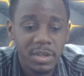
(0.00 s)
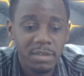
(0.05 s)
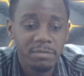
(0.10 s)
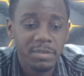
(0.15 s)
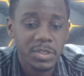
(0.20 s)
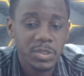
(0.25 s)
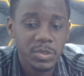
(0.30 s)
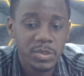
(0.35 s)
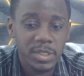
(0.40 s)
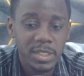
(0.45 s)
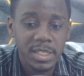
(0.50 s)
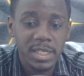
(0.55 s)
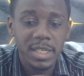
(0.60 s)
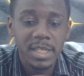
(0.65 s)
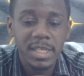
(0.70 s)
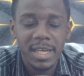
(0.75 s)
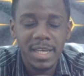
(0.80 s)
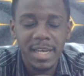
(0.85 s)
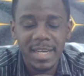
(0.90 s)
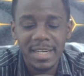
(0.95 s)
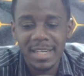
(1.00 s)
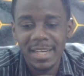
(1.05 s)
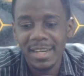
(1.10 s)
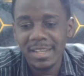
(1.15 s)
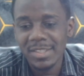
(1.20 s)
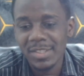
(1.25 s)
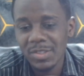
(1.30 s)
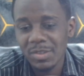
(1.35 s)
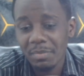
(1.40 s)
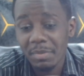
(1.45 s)
Everton and
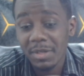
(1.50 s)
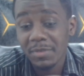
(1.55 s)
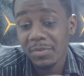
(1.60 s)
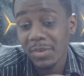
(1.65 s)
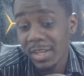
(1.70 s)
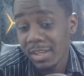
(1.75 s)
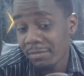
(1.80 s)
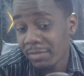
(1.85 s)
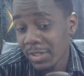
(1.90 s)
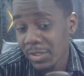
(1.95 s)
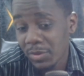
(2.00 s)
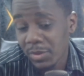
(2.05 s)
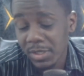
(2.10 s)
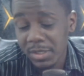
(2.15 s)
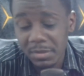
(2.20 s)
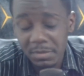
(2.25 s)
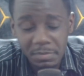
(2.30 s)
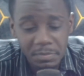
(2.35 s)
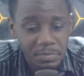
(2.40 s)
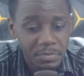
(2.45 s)
Arsenal. But for Everton,